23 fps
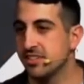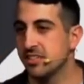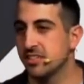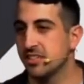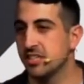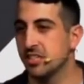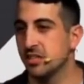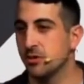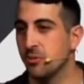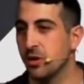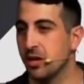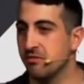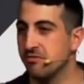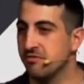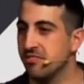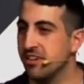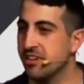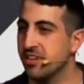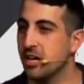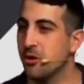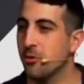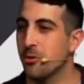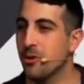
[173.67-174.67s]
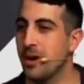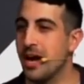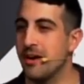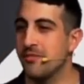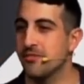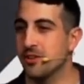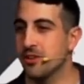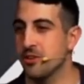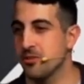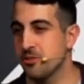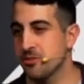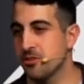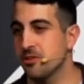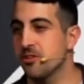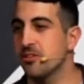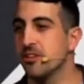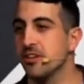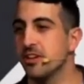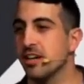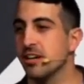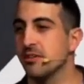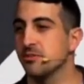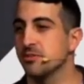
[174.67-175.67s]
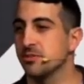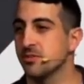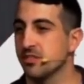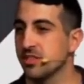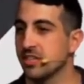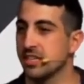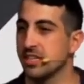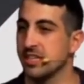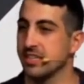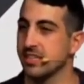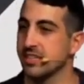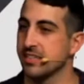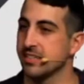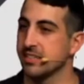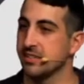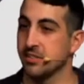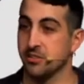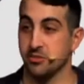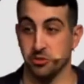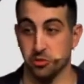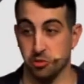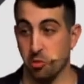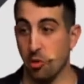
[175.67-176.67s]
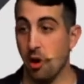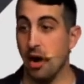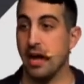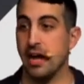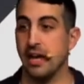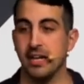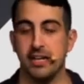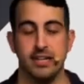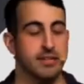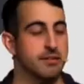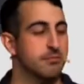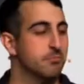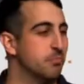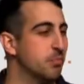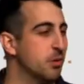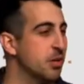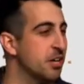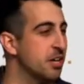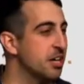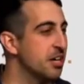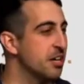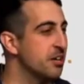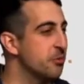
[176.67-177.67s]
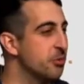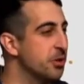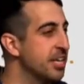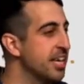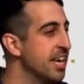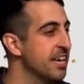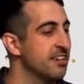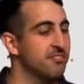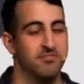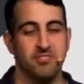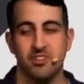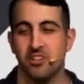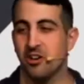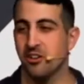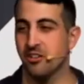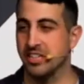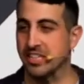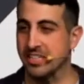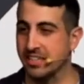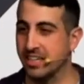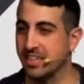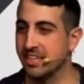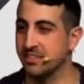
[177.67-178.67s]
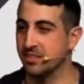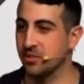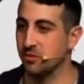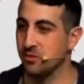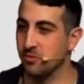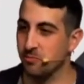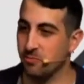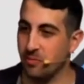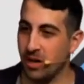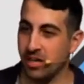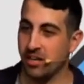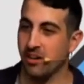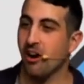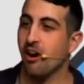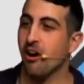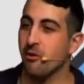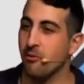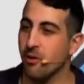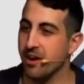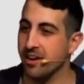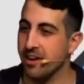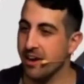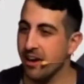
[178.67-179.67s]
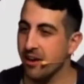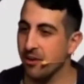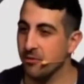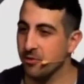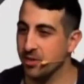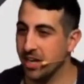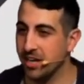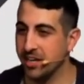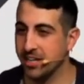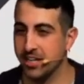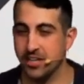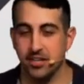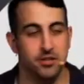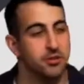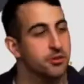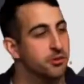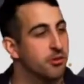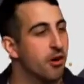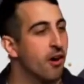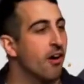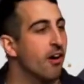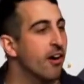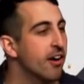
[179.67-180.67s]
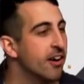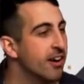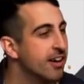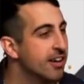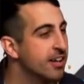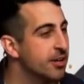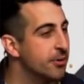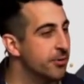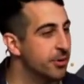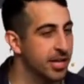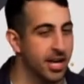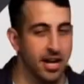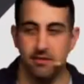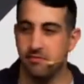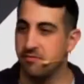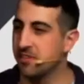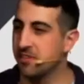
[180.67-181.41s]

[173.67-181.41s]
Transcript: When I found out we we're having our third, I was like, it's great, but we can't fit all these kids in my car right now. We got to get a new car. We got to figure